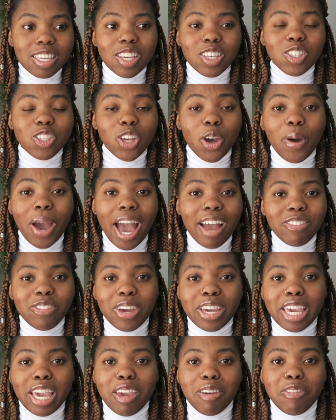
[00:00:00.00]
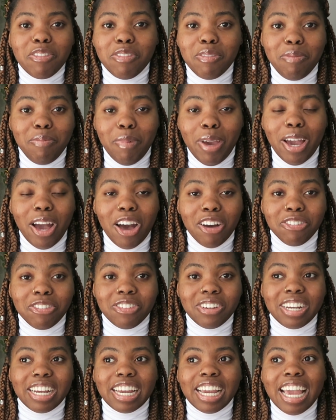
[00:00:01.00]
So after I gave my
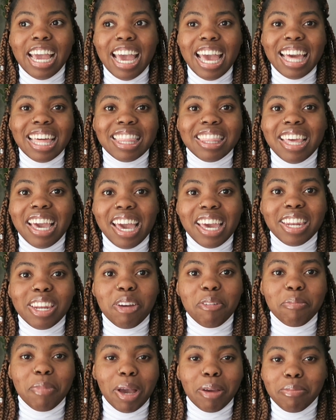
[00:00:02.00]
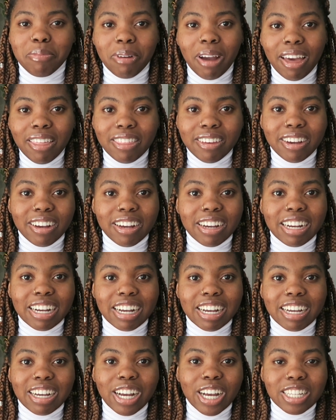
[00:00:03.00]
offering, then my
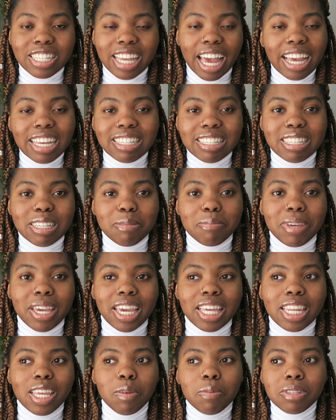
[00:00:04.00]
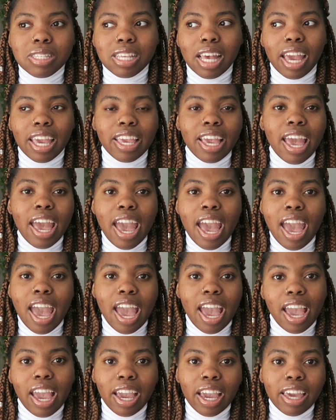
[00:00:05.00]
brother texted me and he was like,
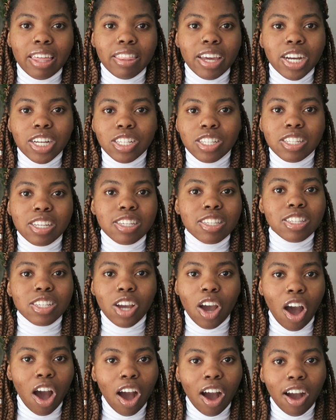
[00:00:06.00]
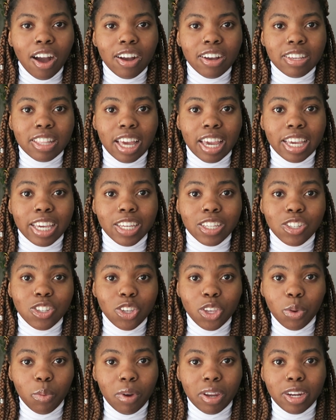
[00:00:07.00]
hey, there's this car, like,
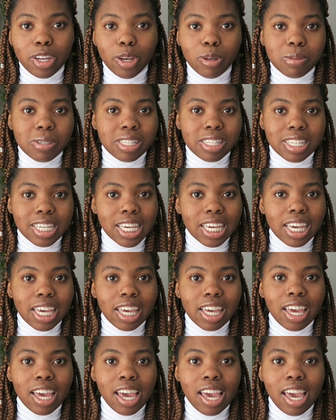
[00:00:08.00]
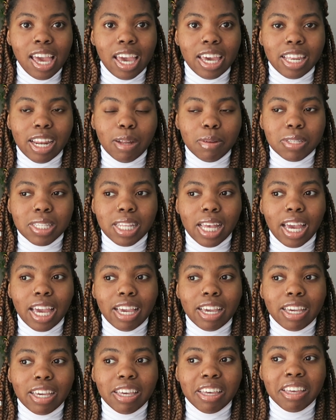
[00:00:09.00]
do you want to go see it? And I was
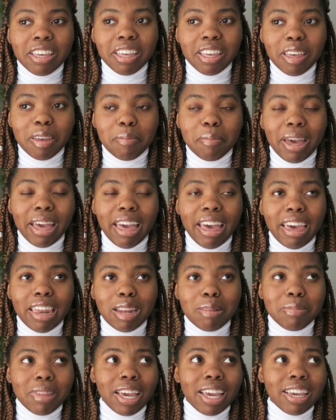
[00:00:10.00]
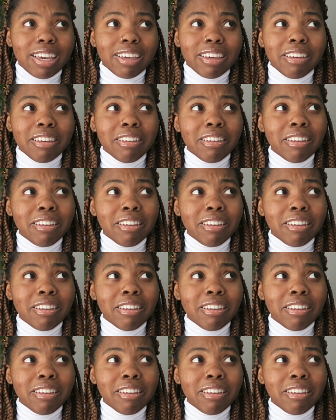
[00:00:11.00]
like, in my head, I'm like,